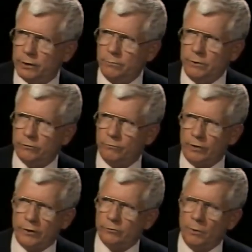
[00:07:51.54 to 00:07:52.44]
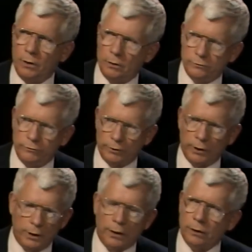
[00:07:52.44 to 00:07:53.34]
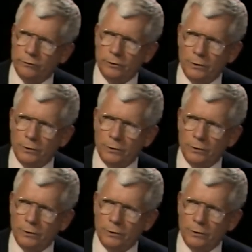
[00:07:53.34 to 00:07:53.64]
They can be very small to very large.